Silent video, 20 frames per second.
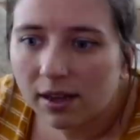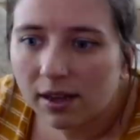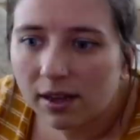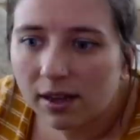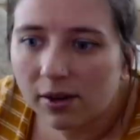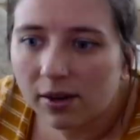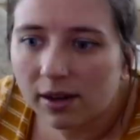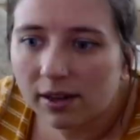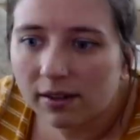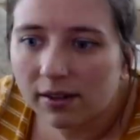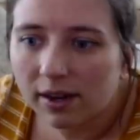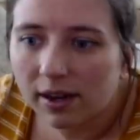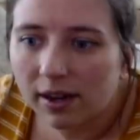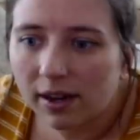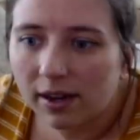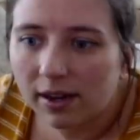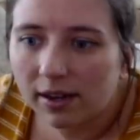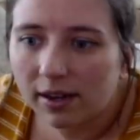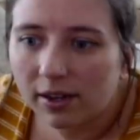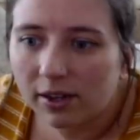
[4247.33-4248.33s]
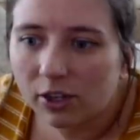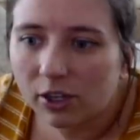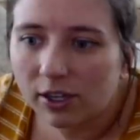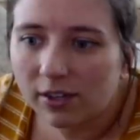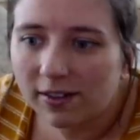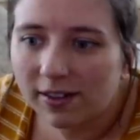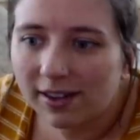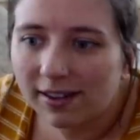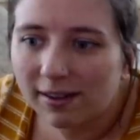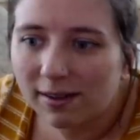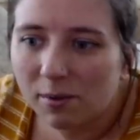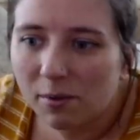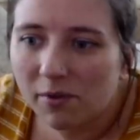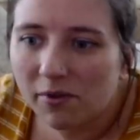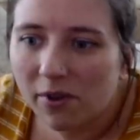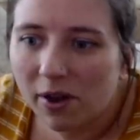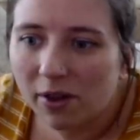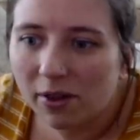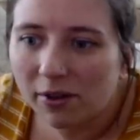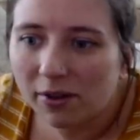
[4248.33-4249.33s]
U A said, she said some
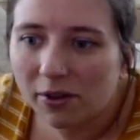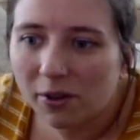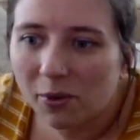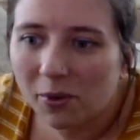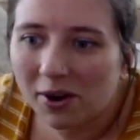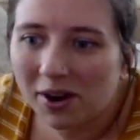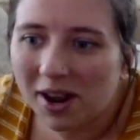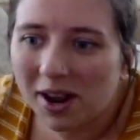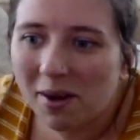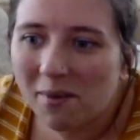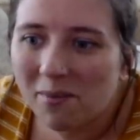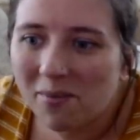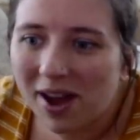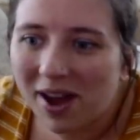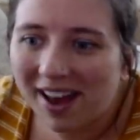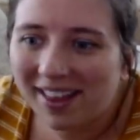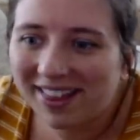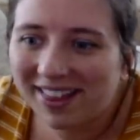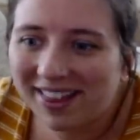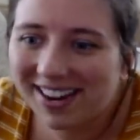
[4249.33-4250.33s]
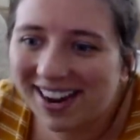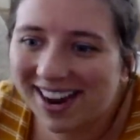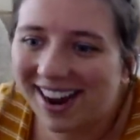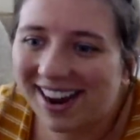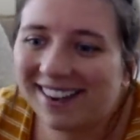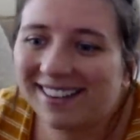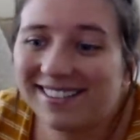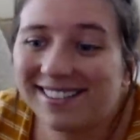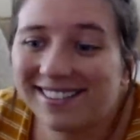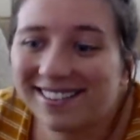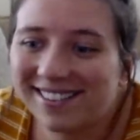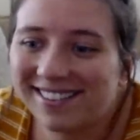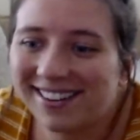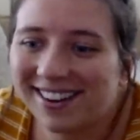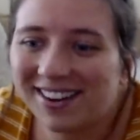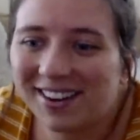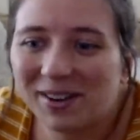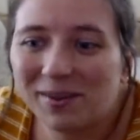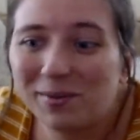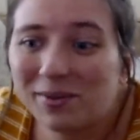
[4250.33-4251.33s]
of y'all learned the word empath and hasn't
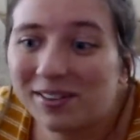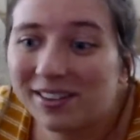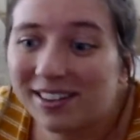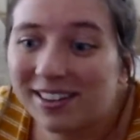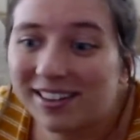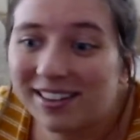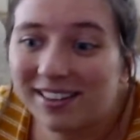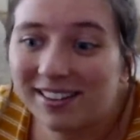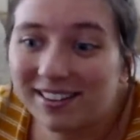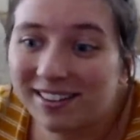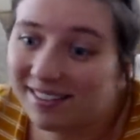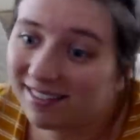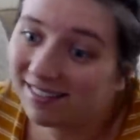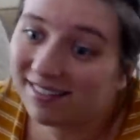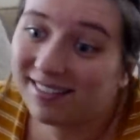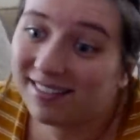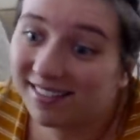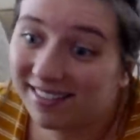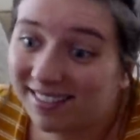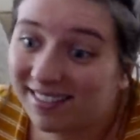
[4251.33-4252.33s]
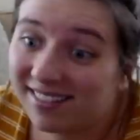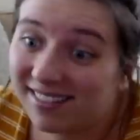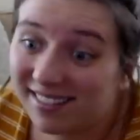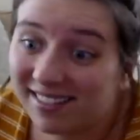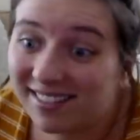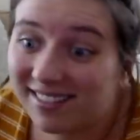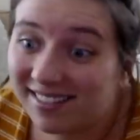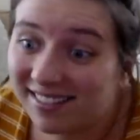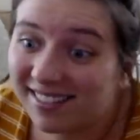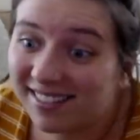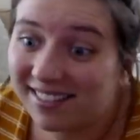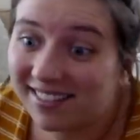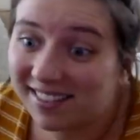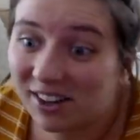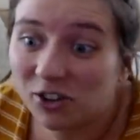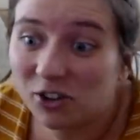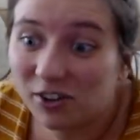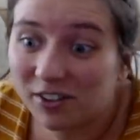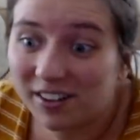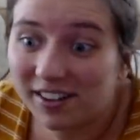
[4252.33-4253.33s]
shut up since.
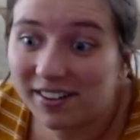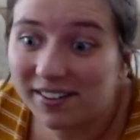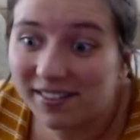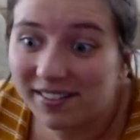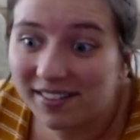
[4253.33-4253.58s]
Essentially.